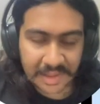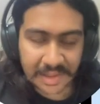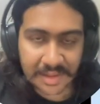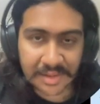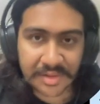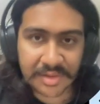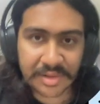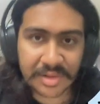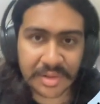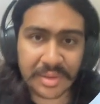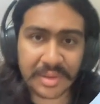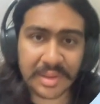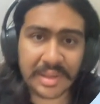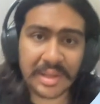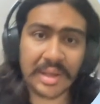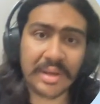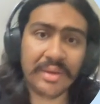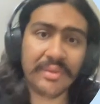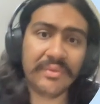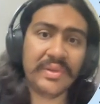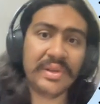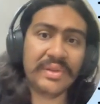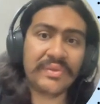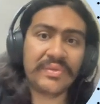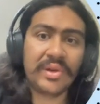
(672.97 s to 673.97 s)
So here
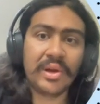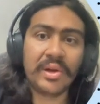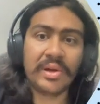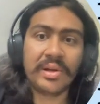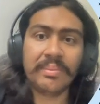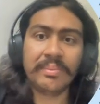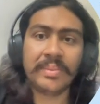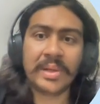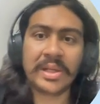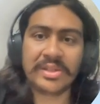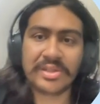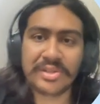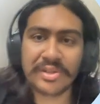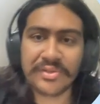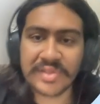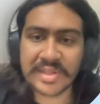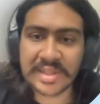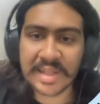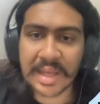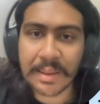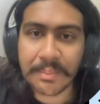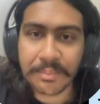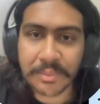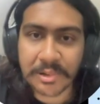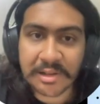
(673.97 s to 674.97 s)
we've got a bunch of
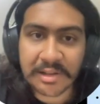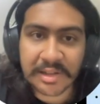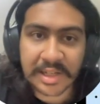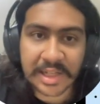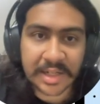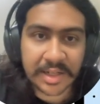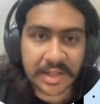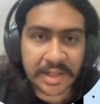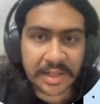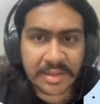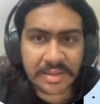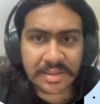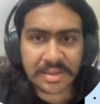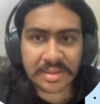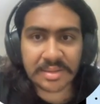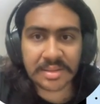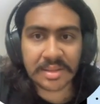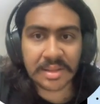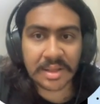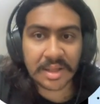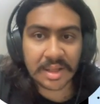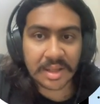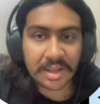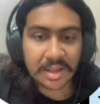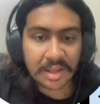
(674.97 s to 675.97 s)
sample readings,
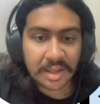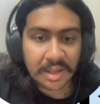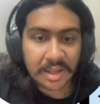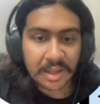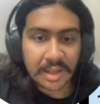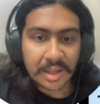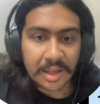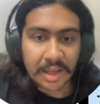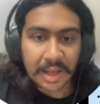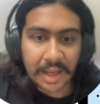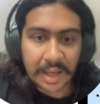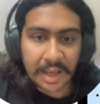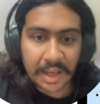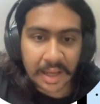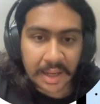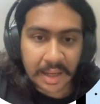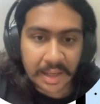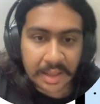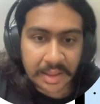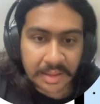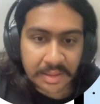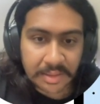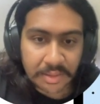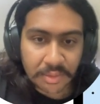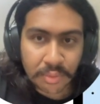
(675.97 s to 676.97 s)

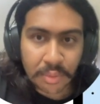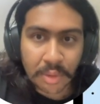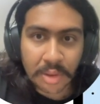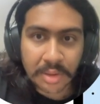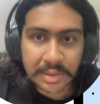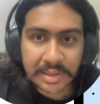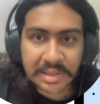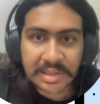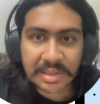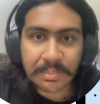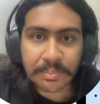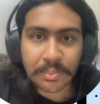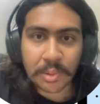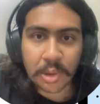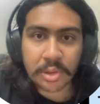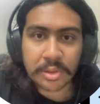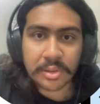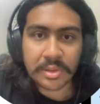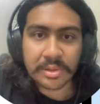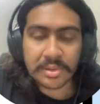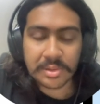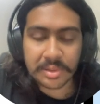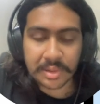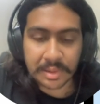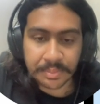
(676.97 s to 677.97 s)
and what is
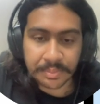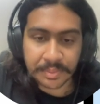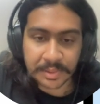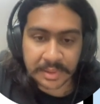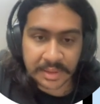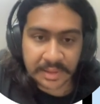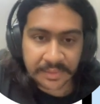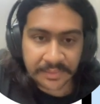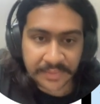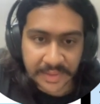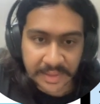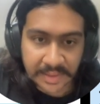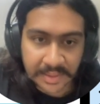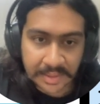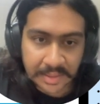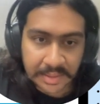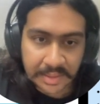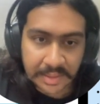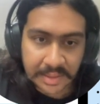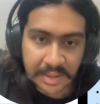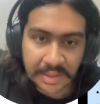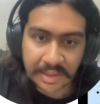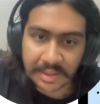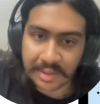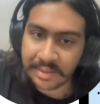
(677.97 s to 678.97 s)
important to observe here
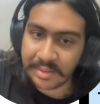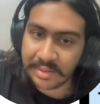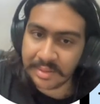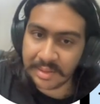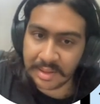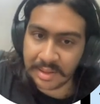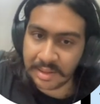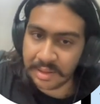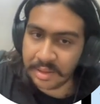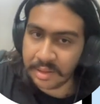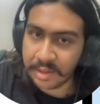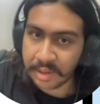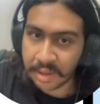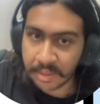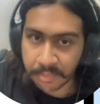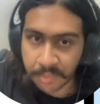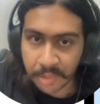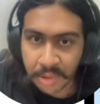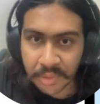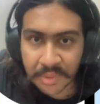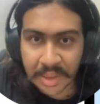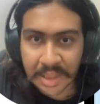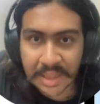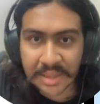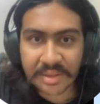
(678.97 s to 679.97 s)
is number
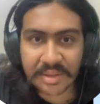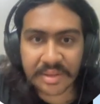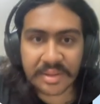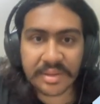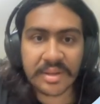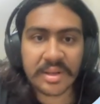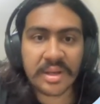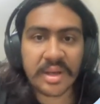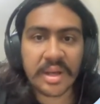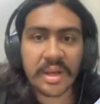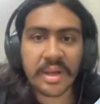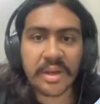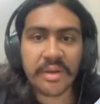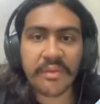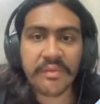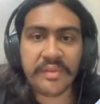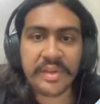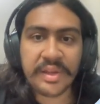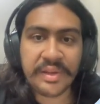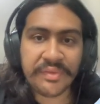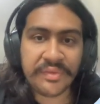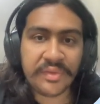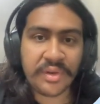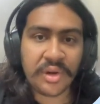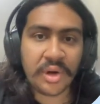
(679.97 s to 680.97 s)
one,
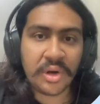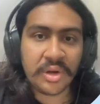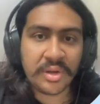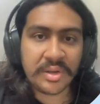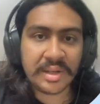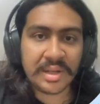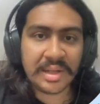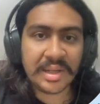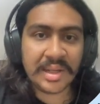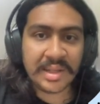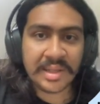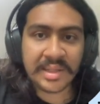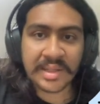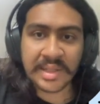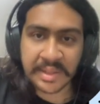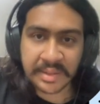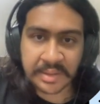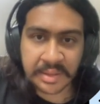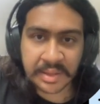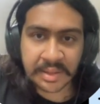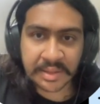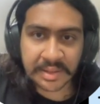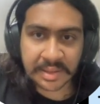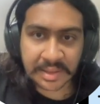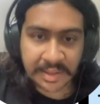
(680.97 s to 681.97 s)
we've got a
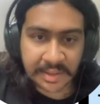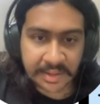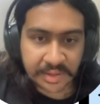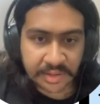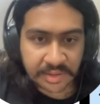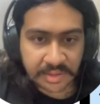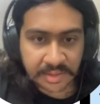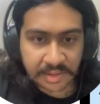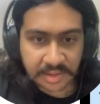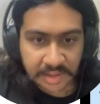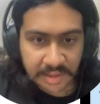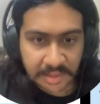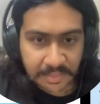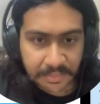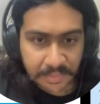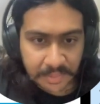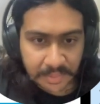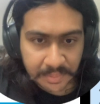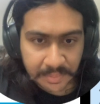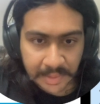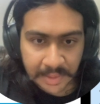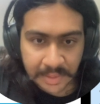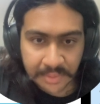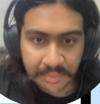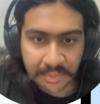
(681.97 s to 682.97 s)
linear relationship
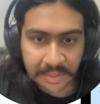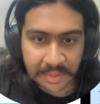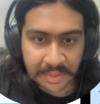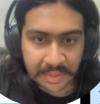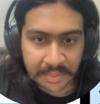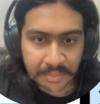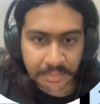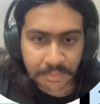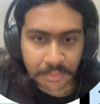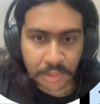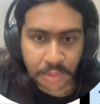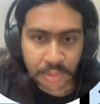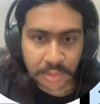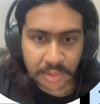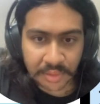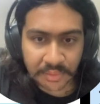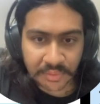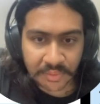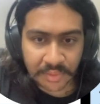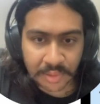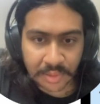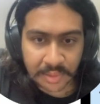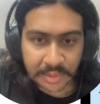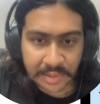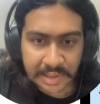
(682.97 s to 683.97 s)
between the motor
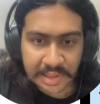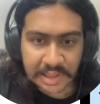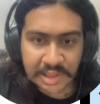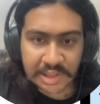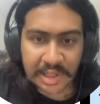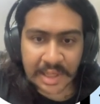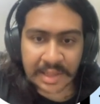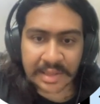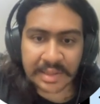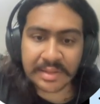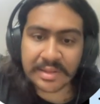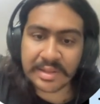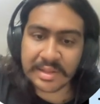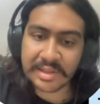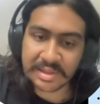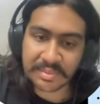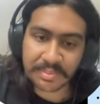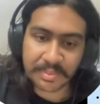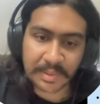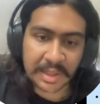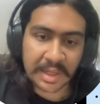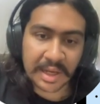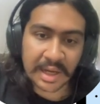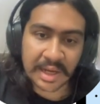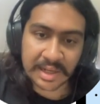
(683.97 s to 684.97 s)
voltage and the
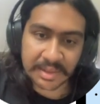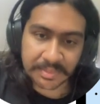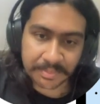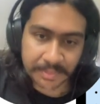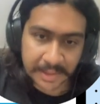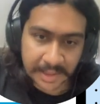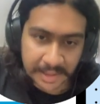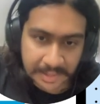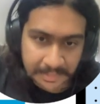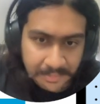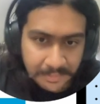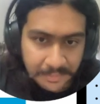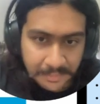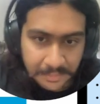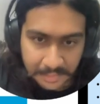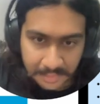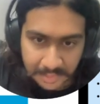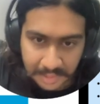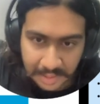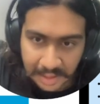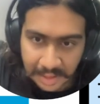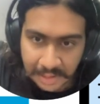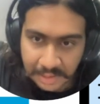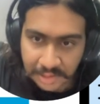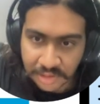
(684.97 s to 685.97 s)
display RPM.
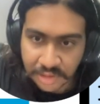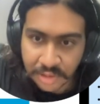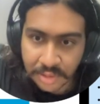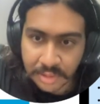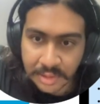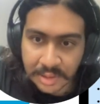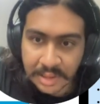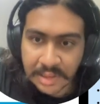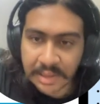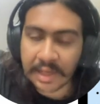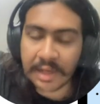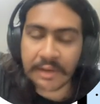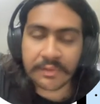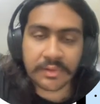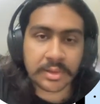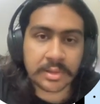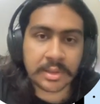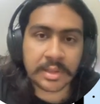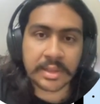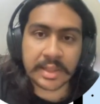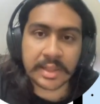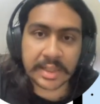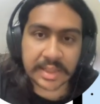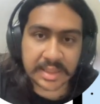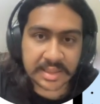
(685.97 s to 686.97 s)
I'll show the graph on
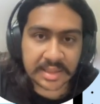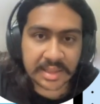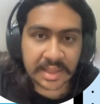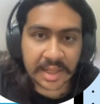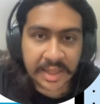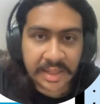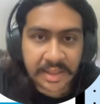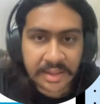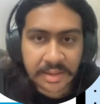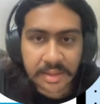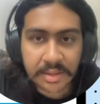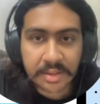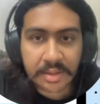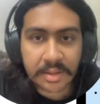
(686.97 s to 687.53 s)
the next slide.